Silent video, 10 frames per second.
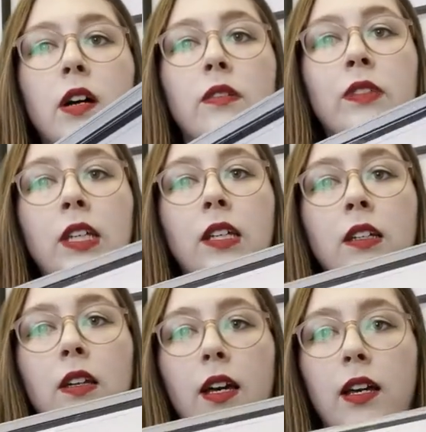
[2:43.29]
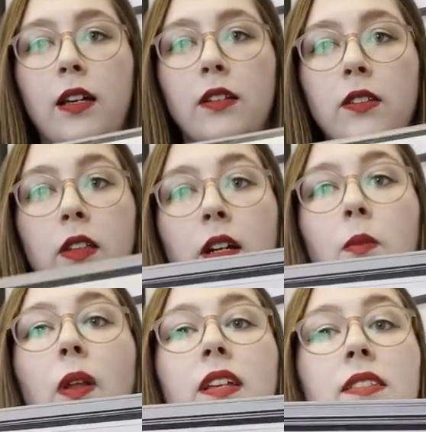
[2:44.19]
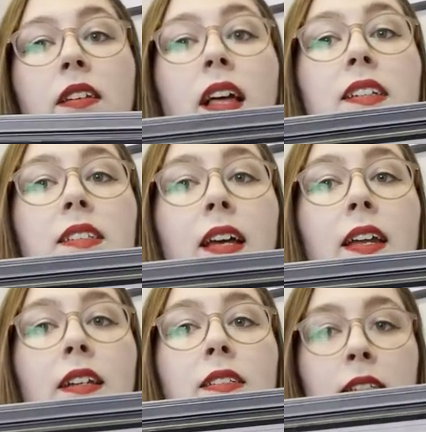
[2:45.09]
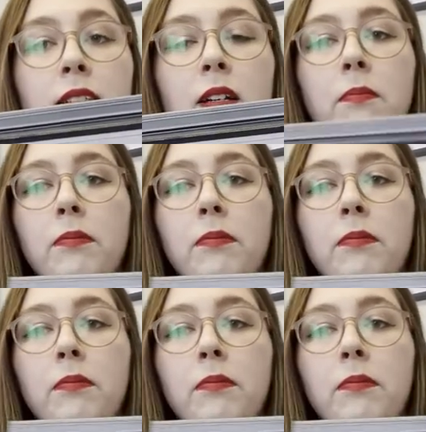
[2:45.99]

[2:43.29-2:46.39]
of the SoleraWall insulated glass cladding system,